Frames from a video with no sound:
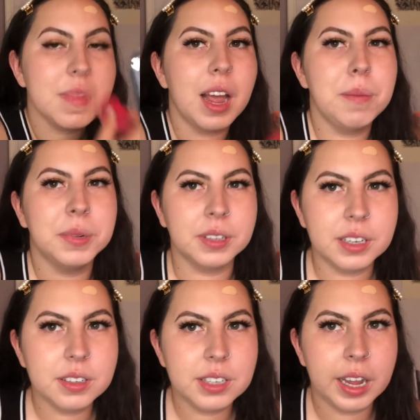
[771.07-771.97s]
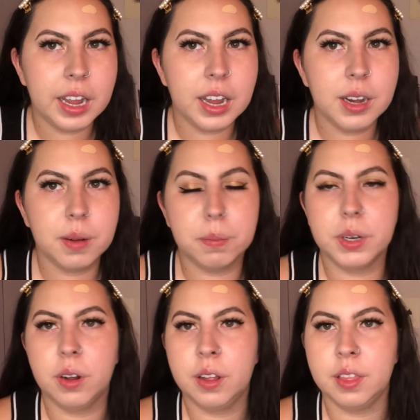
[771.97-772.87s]
I'm a little tan, but
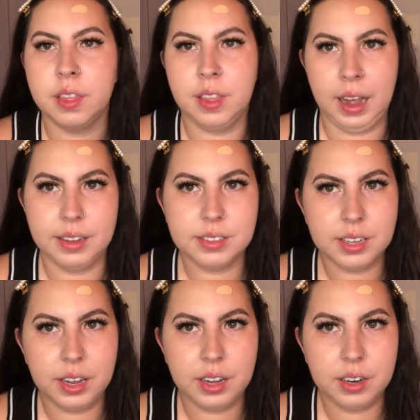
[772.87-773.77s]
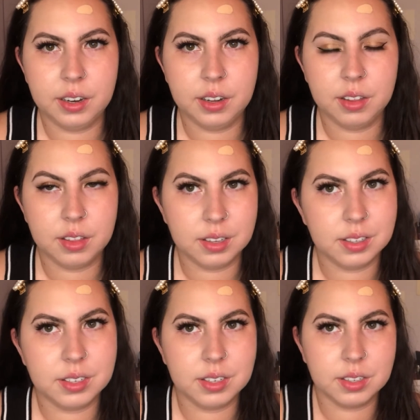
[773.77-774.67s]
not that tan
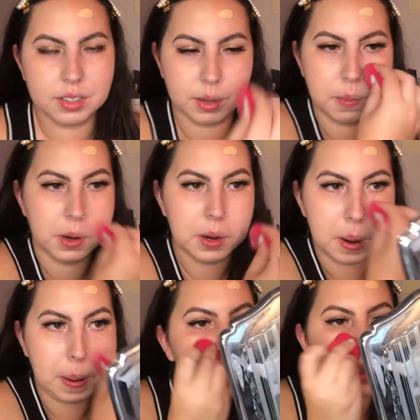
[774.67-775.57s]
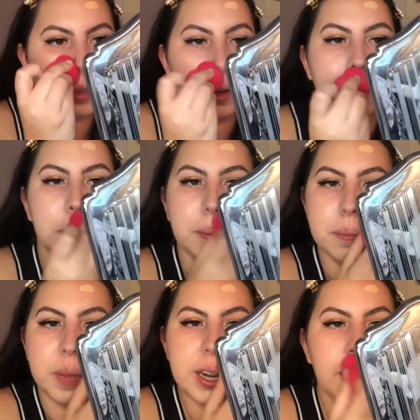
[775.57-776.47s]
this summer. So it
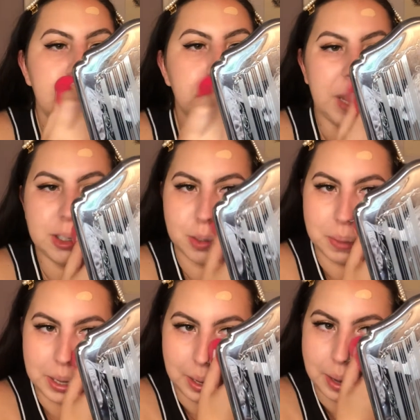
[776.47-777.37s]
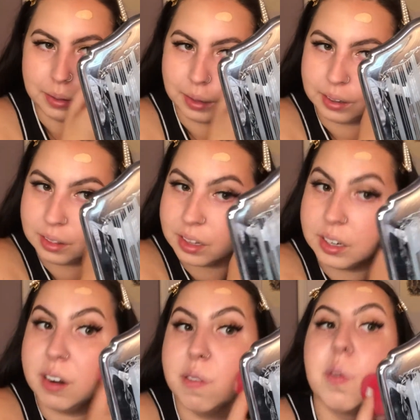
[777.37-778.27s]
might not match me in like the
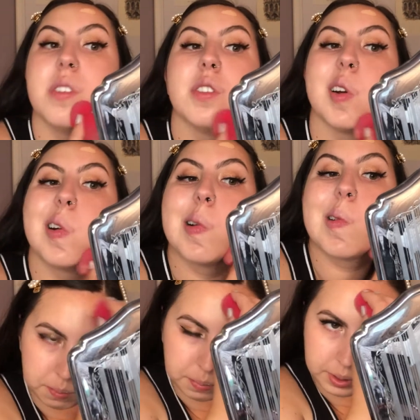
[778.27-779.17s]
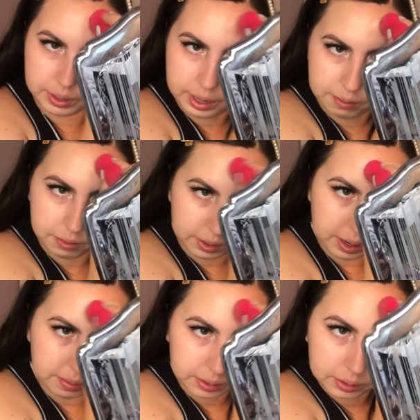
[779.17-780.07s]
dead of winter. But yeah, for
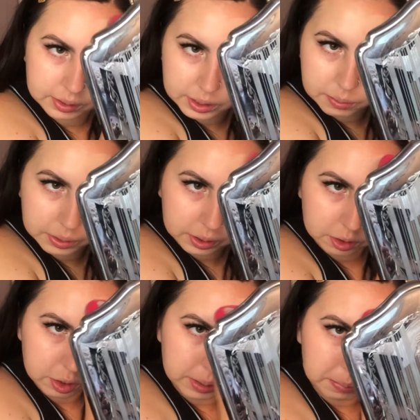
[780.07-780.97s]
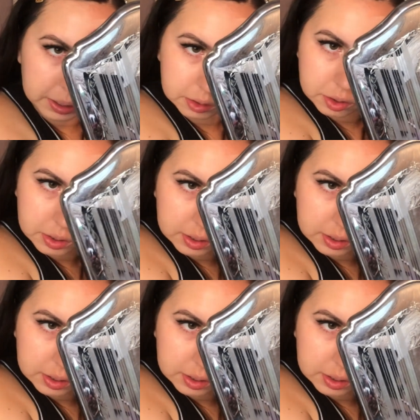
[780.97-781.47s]
now, it looks like a really good shade match.